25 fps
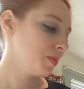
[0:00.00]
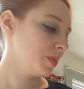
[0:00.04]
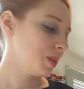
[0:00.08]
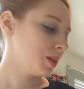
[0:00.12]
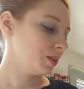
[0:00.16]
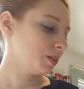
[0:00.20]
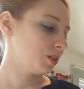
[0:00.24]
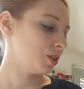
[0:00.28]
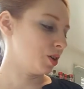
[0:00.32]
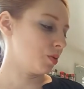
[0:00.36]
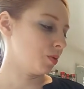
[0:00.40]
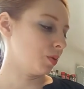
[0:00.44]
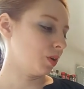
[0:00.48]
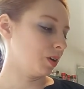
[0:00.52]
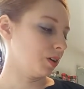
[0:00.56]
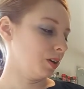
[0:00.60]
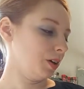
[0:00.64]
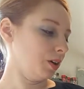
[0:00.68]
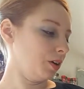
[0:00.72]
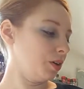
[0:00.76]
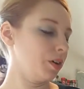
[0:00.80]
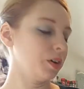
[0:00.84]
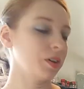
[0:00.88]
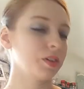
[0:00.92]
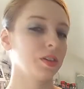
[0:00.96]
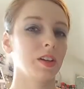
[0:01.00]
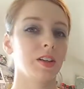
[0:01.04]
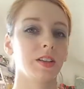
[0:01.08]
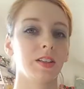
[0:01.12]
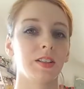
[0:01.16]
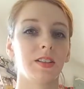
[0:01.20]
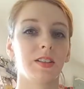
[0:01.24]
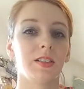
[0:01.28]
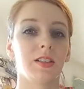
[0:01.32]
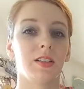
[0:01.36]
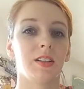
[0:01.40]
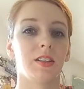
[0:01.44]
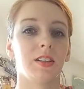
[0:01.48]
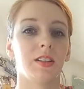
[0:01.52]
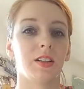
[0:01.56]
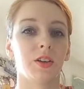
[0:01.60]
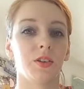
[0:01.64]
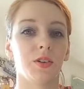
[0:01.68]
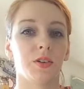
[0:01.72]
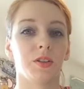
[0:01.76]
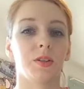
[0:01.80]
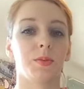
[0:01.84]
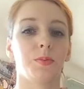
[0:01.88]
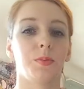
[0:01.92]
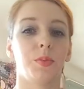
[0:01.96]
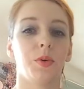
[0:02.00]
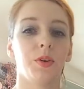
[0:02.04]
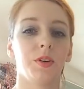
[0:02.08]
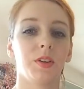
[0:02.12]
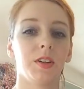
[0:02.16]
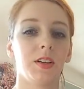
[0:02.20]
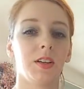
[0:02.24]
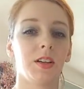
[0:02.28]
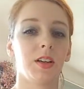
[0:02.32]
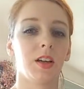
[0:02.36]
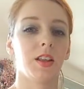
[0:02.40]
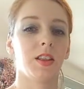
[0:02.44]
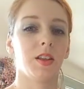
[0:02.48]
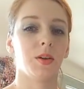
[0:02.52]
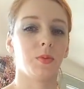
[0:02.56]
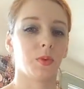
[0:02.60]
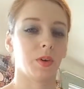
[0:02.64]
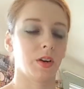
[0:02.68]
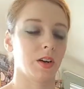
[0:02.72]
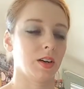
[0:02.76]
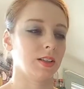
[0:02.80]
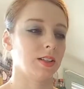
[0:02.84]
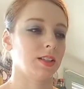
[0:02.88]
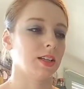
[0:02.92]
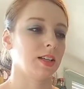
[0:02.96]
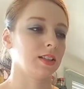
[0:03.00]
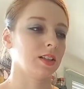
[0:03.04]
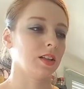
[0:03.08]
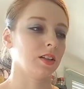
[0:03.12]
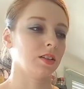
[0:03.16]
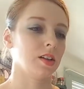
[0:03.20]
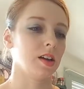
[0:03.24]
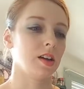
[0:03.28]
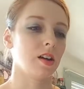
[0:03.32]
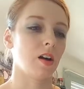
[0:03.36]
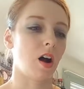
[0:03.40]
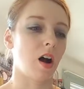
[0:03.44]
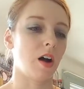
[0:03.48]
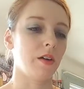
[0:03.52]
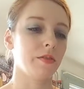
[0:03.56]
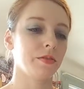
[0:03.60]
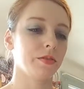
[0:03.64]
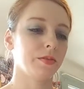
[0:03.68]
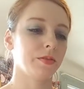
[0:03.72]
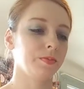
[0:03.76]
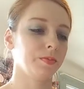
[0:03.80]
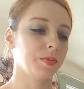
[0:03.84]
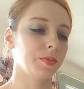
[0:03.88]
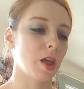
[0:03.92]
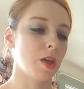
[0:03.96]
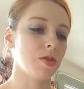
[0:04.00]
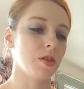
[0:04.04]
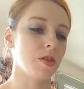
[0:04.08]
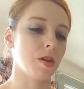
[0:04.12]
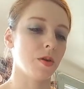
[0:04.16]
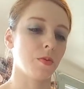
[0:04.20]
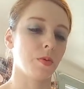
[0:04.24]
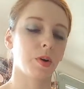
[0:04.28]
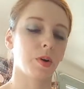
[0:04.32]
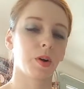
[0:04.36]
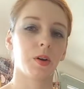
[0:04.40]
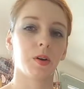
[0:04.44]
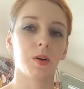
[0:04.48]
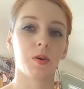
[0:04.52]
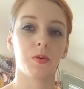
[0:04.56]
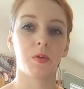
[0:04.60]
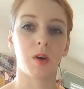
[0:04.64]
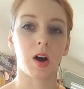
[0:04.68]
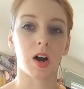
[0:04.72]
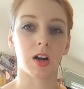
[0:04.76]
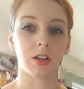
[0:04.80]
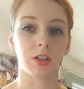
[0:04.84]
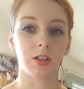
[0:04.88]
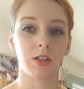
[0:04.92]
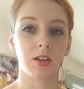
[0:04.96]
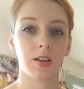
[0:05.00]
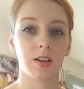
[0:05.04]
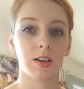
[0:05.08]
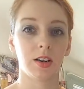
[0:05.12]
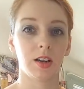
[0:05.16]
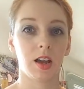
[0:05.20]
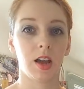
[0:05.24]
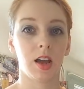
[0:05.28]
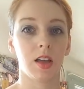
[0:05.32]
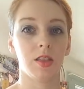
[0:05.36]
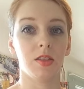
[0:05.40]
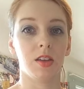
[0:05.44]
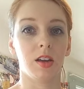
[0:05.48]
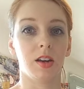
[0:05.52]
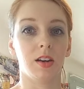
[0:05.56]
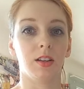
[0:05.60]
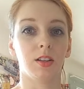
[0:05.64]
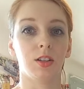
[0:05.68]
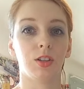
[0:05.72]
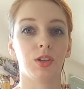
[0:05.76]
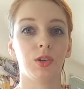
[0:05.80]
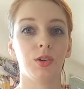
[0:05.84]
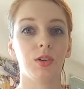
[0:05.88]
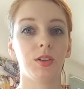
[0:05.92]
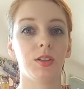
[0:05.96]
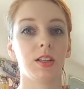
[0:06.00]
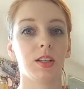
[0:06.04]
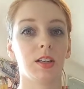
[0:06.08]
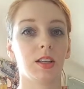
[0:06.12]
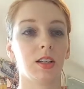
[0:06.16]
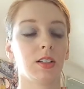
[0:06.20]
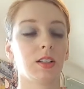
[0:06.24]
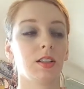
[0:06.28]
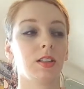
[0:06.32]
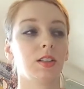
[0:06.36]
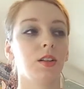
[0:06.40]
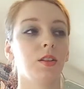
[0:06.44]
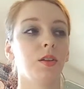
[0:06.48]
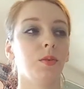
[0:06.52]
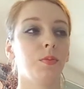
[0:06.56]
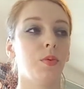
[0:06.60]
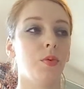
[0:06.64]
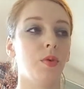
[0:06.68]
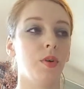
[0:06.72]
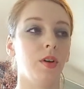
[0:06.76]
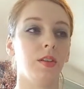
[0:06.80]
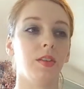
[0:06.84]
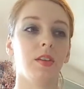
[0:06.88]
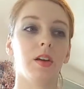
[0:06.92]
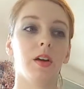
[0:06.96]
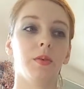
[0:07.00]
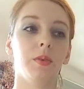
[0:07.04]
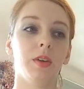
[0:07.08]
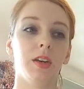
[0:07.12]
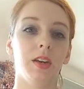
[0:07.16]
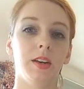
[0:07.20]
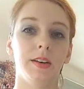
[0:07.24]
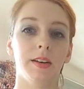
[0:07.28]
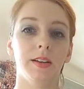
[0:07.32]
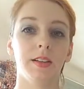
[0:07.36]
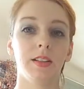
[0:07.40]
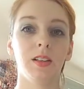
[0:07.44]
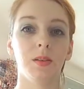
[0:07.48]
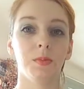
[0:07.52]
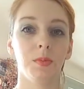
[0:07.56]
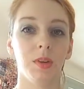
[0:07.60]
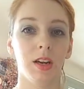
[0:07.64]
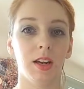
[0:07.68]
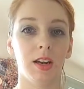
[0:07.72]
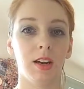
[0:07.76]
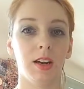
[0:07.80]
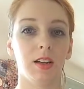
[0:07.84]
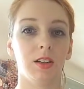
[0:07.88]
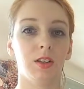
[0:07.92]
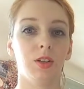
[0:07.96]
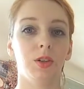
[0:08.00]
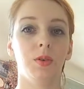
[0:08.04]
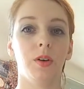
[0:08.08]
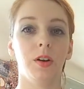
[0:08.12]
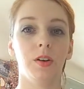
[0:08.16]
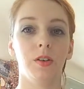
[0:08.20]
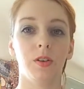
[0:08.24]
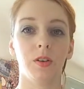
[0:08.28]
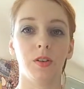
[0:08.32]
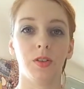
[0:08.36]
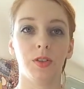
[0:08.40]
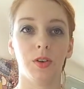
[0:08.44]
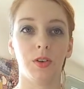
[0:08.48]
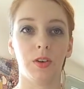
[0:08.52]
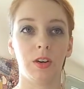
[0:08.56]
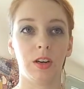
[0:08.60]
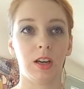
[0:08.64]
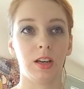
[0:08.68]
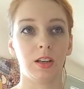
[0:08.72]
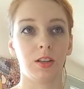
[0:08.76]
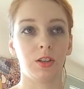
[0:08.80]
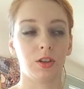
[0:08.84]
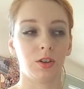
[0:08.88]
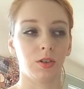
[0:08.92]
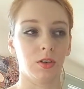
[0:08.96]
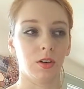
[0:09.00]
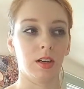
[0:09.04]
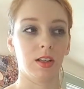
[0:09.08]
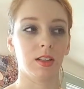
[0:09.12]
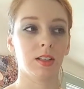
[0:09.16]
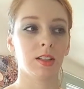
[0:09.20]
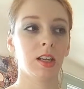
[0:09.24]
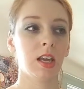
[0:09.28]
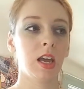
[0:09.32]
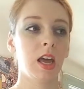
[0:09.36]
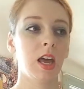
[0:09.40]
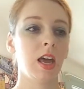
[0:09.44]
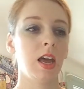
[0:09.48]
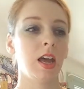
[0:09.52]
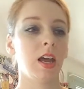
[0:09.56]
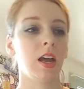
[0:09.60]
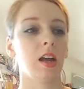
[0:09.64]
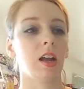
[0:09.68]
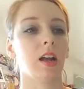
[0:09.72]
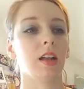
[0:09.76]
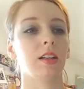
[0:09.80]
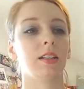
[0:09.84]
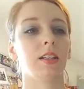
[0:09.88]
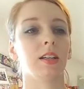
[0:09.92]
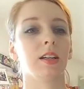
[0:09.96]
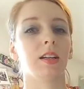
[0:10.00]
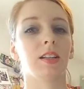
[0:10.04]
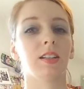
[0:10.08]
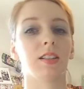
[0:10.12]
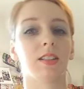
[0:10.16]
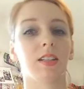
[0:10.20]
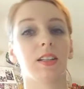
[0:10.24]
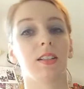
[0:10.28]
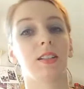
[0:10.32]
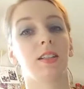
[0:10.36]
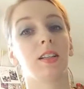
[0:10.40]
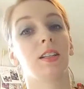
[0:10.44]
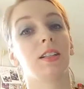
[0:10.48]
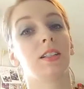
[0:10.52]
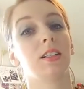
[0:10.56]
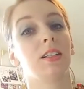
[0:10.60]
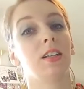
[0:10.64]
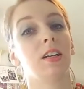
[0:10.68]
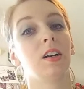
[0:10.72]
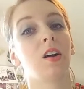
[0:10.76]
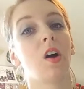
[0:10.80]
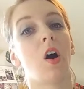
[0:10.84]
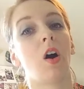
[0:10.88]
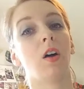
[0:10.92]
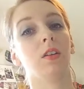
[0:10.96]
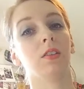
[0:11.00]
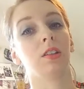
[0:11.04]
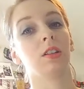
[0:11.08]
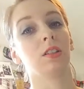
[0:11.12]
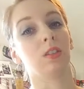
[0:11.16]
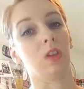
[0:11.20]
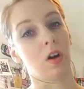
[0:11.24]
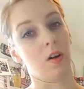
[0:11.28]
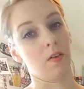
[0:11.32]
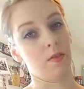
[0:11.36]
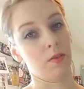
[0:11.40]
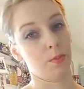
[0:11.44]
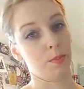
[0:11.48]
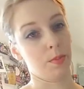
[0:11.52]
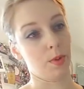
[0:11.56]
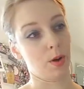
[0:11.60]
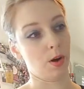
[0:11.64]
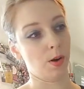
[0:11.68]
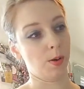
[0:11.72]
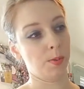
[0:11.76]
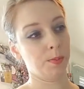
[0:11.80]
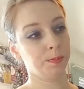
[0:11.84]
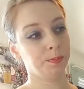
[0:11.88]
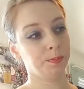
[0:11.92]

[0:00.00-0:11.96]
So we're going to cook this until it's boiling, and then we're going to take the lid off, and then we're going to watch it, and then as soon as it gets to the point that we need it to be at 238 degrees, it's a consistency called softball.